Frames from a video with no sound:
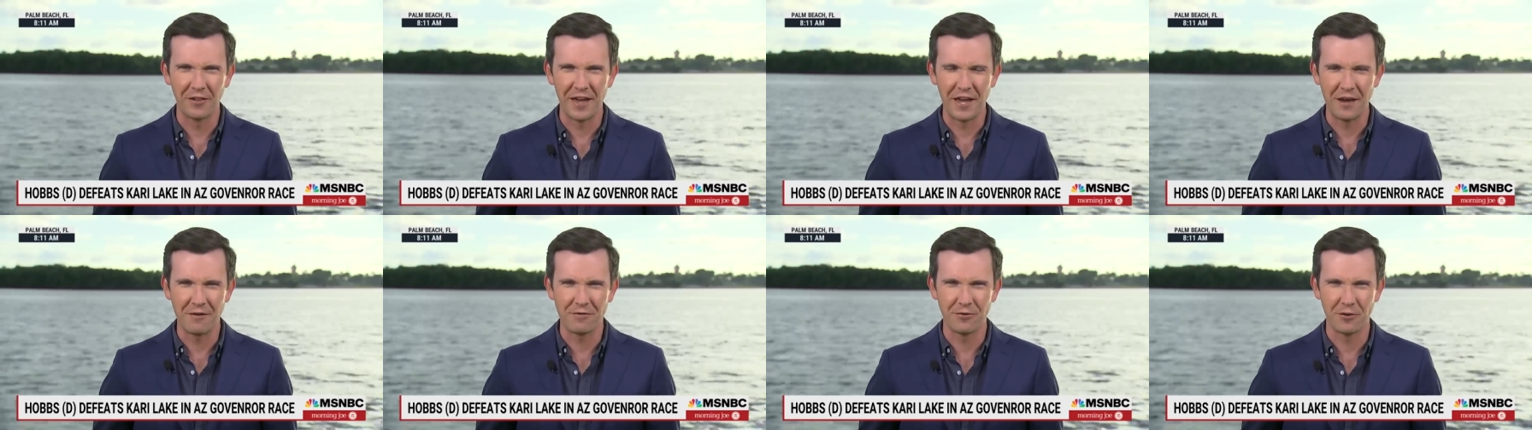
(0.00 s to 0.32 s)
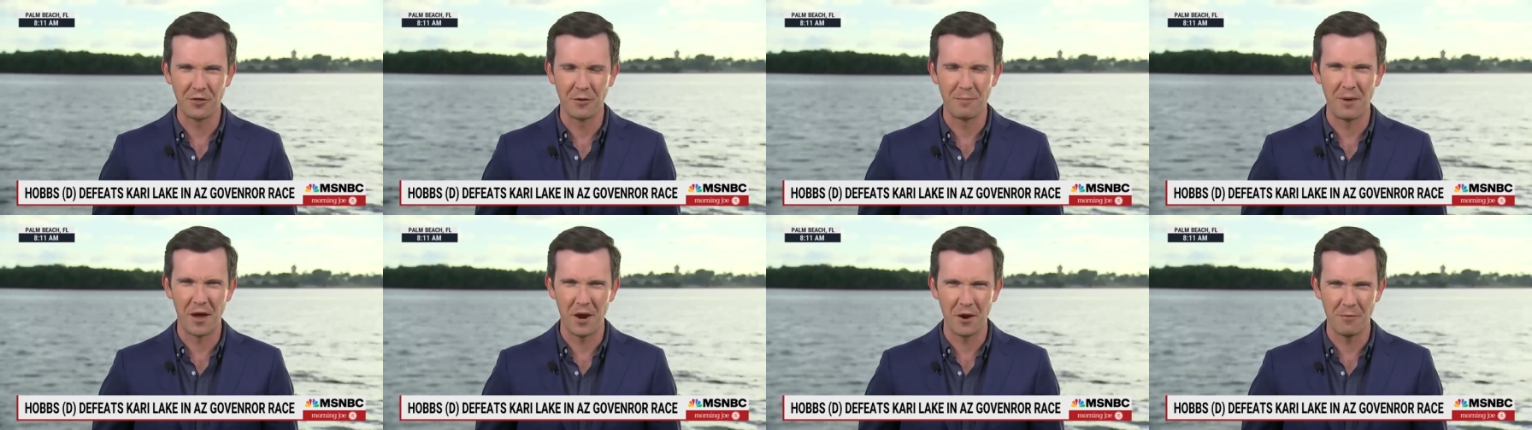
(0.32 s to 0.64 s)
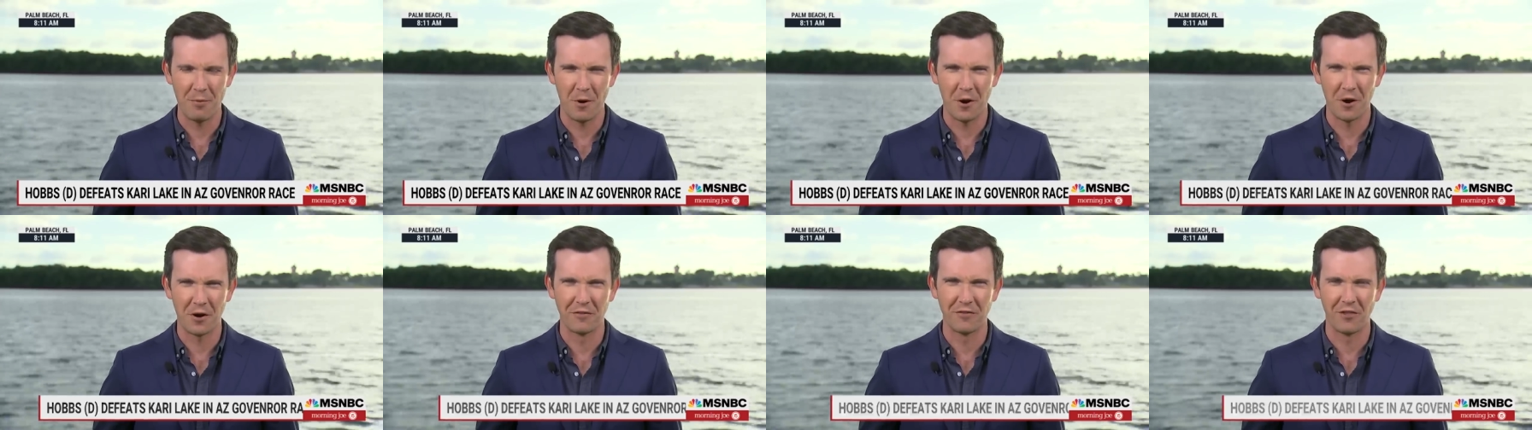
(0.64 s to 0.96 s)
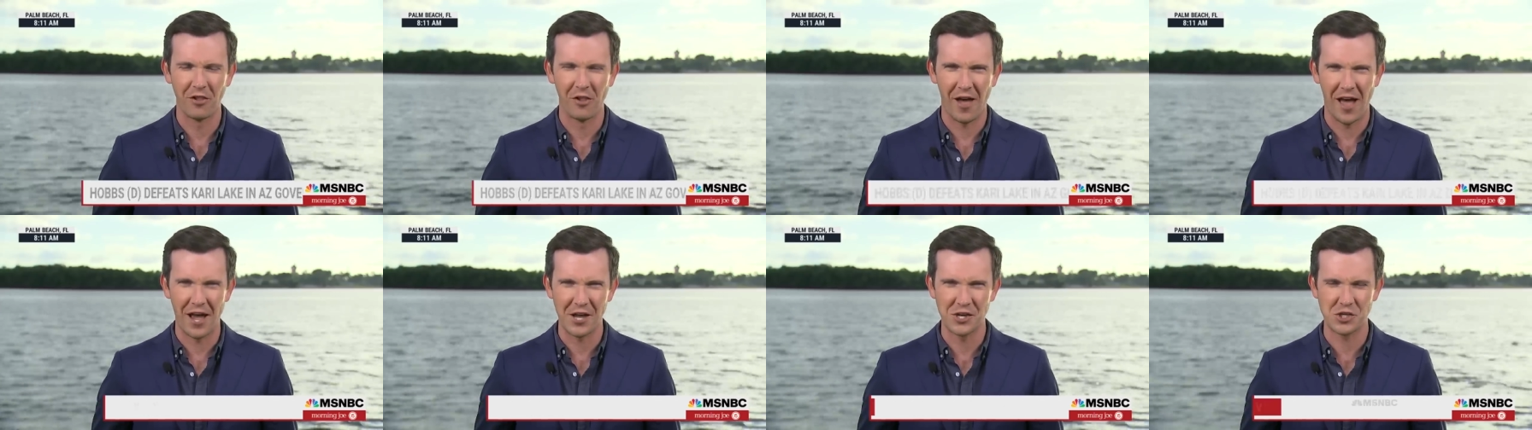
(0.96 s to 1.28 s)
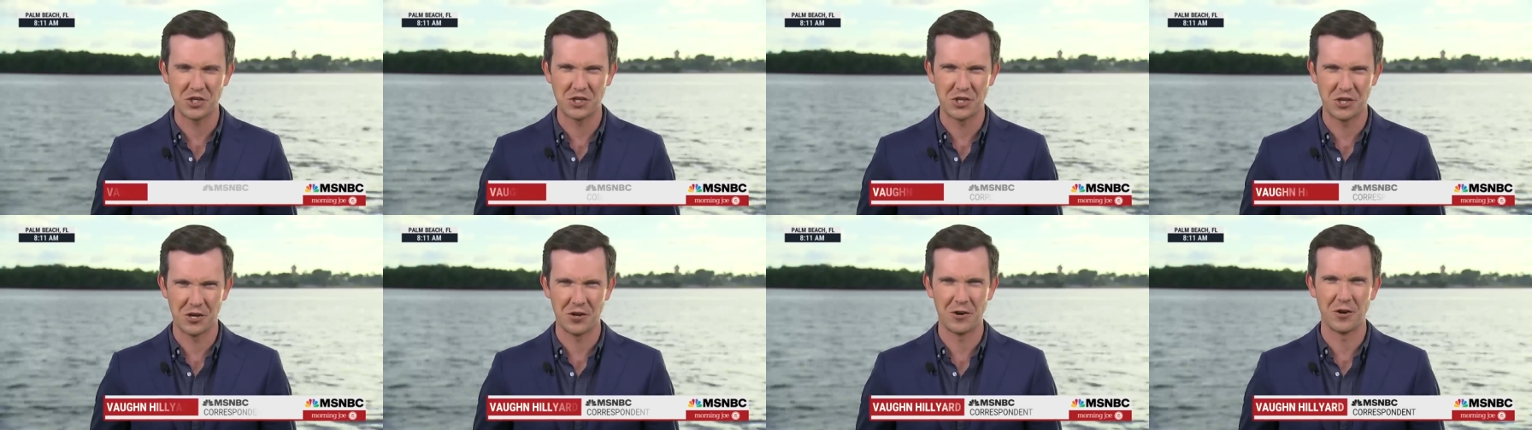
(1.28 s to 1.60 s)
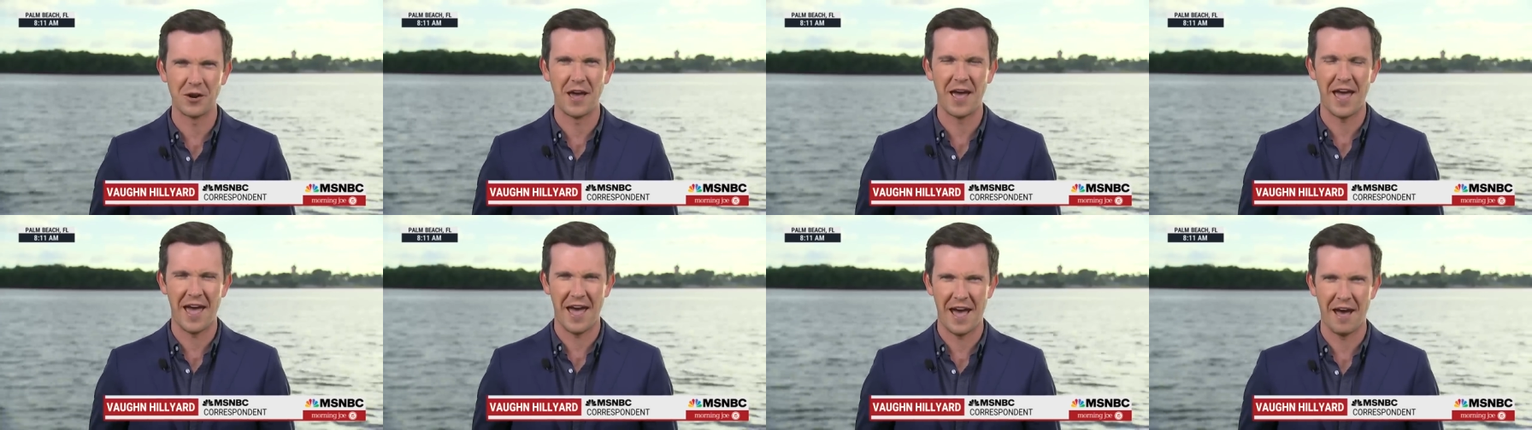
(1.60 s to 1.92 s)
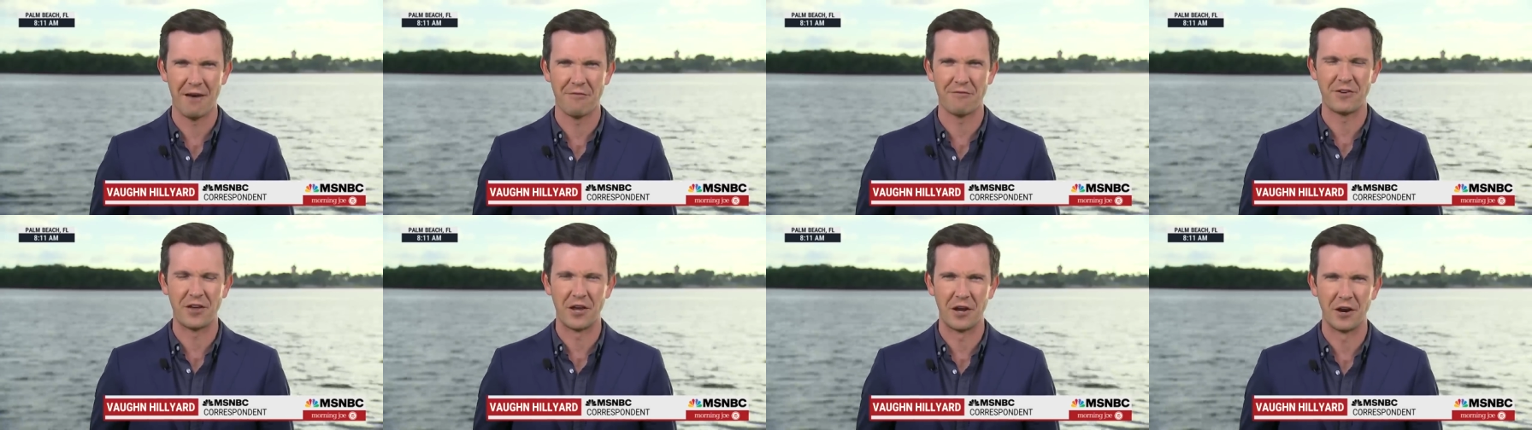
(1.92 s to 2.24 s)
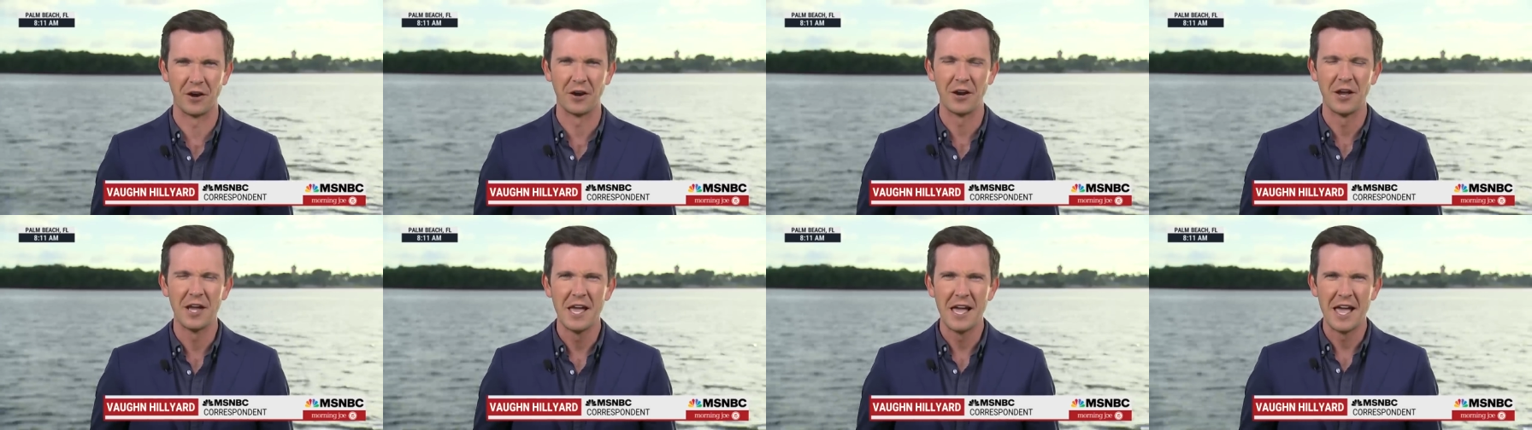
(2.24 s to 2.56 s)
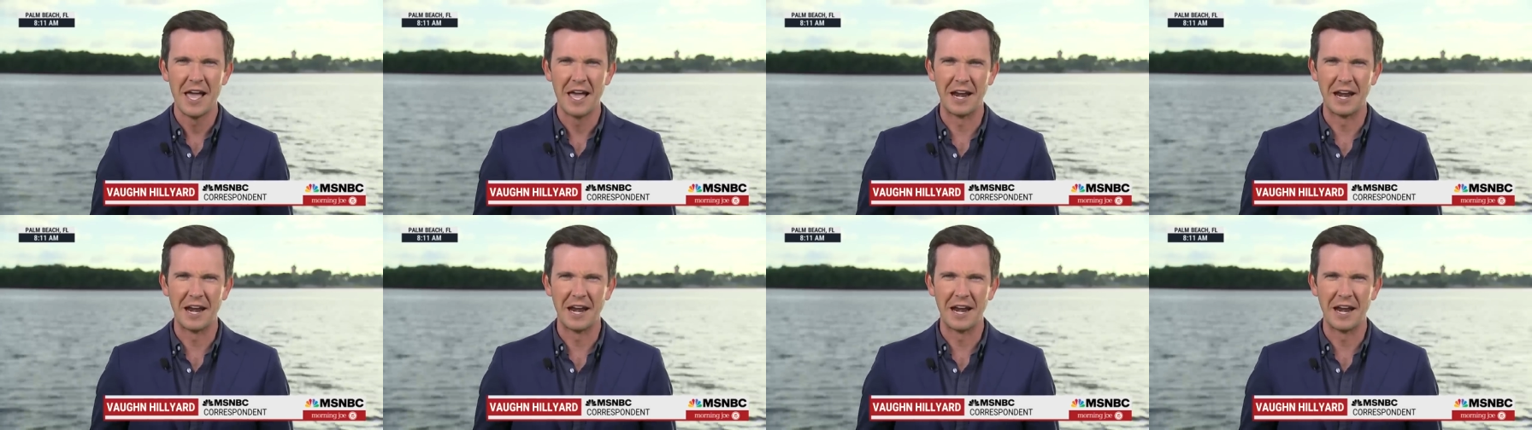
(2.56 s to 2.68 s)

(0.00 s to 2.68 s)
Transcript: Lake for the better part of the last year and a half here,